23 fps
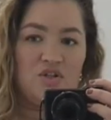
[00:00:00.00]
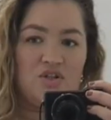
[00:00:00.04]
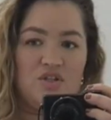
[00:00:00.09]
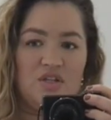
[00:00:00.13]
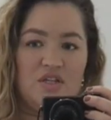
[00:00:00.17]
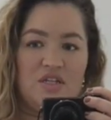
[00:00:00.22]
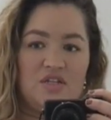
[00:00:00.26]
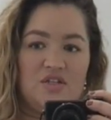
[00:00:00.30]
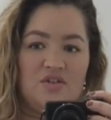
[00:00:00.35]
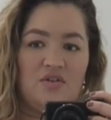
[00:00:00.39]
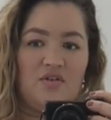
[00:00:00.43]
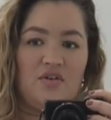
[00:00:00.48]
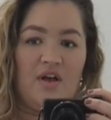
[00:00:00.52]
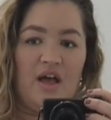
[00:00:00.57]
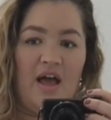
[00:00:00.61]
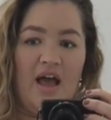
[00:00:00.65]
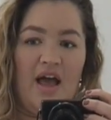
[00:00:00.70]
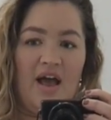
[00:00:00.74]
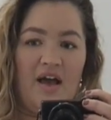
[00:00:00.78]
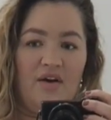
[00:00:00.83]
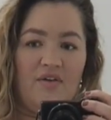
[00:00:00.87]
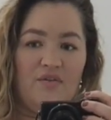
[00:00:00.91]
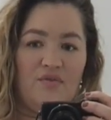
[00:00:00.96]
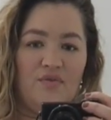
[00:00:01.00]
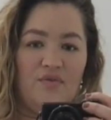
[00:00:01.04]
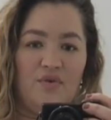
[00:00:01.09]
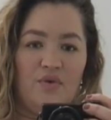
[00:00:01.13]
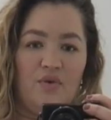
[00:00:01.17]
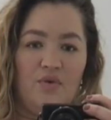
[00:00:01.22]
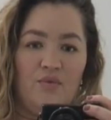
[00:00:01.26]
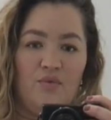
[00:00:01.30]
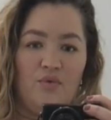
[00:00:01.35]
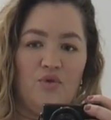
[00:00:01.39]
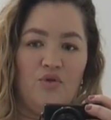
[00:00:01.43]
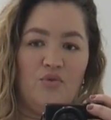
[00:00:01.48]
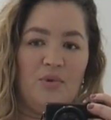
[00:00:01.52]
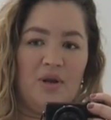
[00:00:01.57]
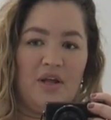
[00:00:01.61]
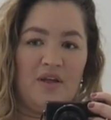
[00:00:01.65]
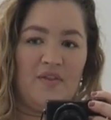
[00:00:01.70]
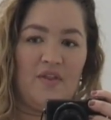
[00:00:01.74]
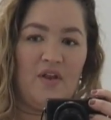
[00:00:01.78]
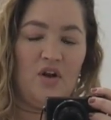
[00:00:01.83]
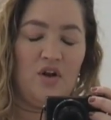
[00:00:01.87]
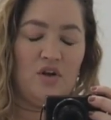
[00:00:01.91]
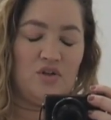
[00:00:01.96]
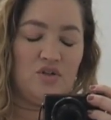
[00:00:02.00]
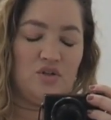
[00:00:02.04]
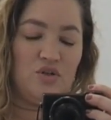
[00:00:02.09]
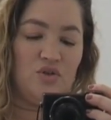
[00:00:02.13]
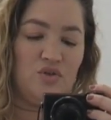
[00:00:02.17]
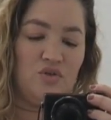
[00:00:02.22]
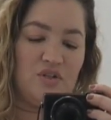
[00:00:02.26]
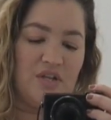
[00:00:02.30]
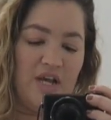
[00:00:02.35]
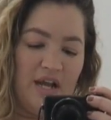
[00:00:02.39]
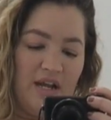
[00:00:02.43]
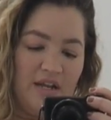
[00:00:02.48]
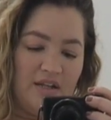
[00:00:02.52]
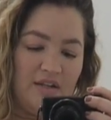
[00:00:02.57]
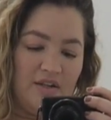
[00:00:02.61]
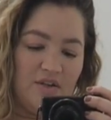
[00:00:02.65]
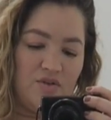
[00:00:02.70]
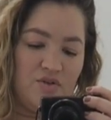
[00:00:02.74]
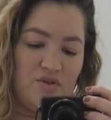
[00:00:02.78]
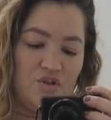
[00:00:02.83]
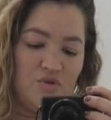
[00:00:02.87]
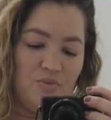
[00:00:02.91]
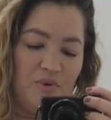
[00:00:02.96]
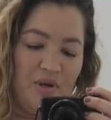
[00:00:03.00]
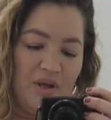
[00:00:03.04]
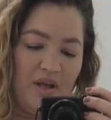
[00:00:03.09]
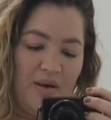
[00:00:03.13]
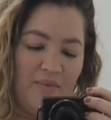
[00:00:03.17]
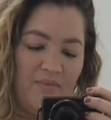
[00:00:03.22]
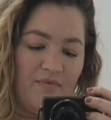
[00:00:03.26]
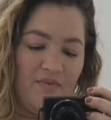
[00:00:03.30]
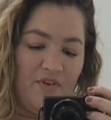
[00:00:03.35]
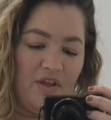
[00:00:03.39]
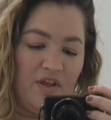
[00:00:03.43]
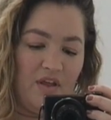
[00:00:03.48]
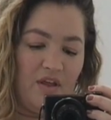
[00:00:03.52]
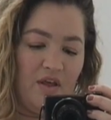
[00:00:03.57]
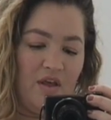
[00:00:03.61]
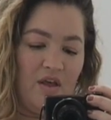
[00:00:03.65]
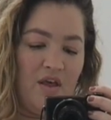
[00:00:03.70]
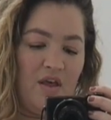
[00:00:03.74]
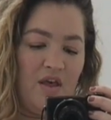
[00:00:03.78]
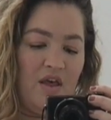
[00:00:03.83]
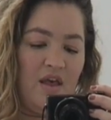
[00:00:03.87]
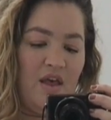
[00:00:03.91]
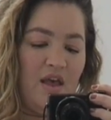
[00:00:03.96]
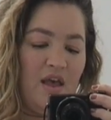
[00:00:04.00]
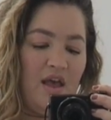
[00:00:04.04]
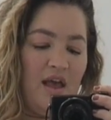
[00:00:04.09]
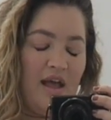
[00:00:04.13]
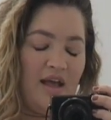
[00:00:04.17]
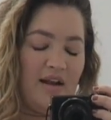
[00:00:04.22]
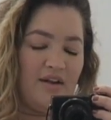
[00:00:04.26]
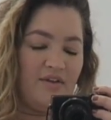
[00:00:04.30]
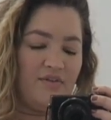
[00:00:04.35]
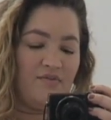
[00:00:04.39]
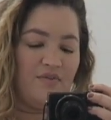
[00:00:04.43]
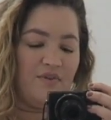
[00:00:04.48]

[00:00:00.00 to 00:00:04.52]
So these still have room, like they're not too tight, they're super comfy and I